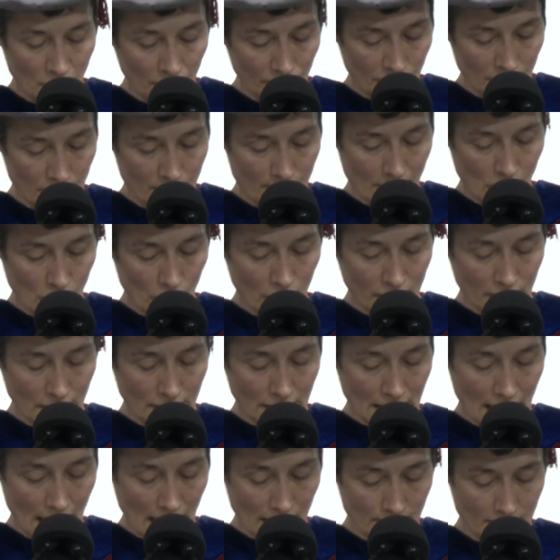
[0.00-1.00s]
the American
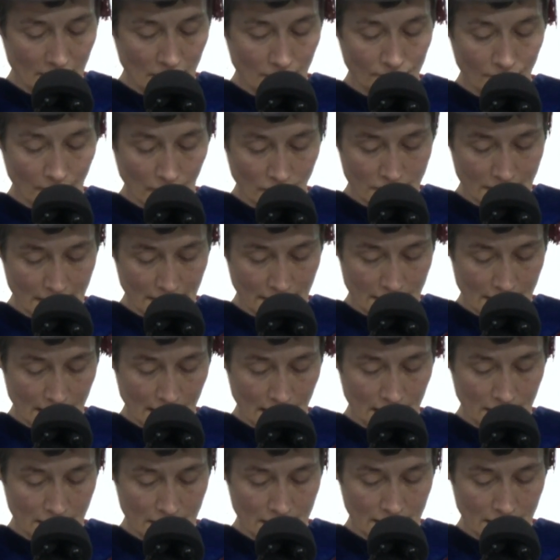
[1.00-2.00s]
Academy of Arts and
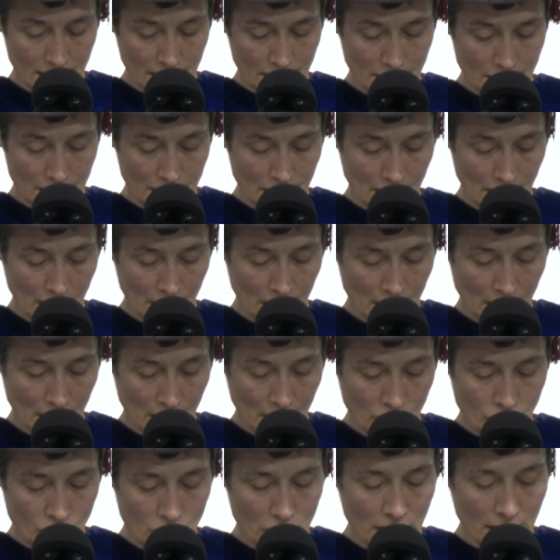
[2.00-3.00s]
Sciences.
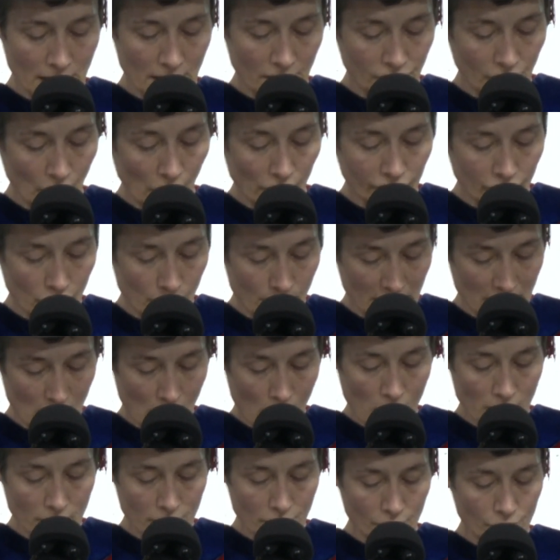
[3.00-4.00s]
Jeannie has also been
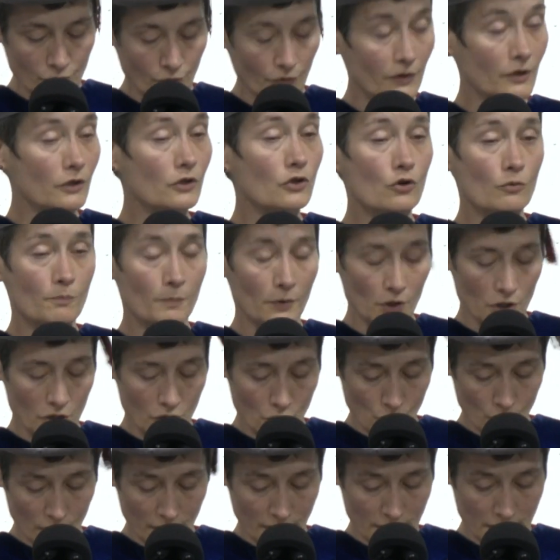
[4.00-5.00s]
honored with the Cooper
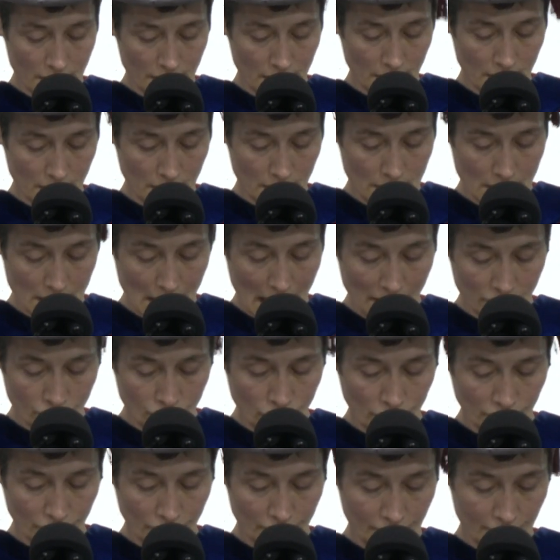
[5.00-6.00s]
Hewitt
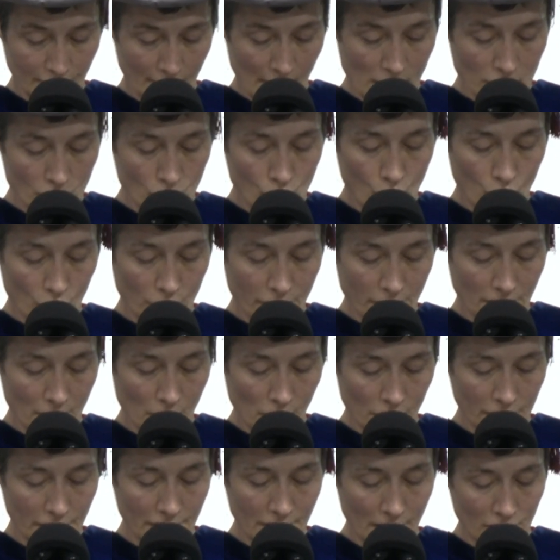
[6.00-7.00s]
National Design Award in
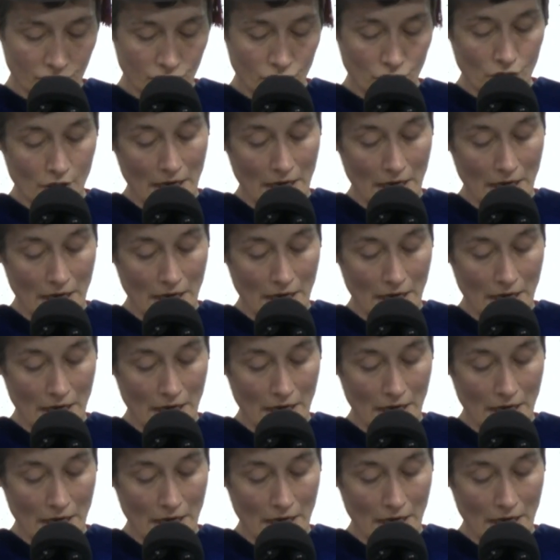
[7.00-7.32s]
Architecture,